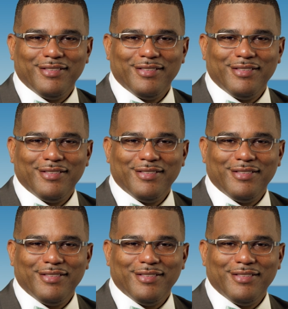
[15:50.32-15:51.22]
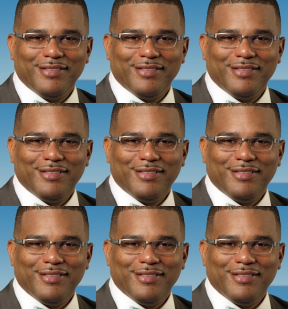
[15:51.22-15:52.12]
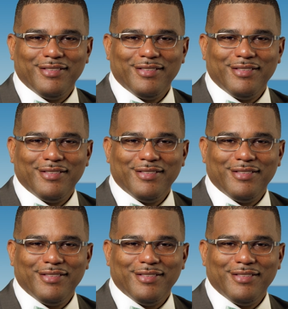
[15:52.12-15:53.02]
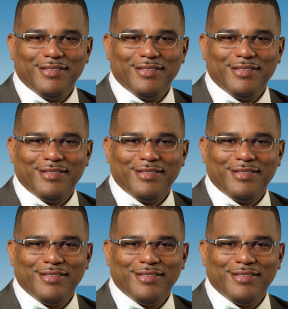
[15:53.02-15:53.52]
[no speech]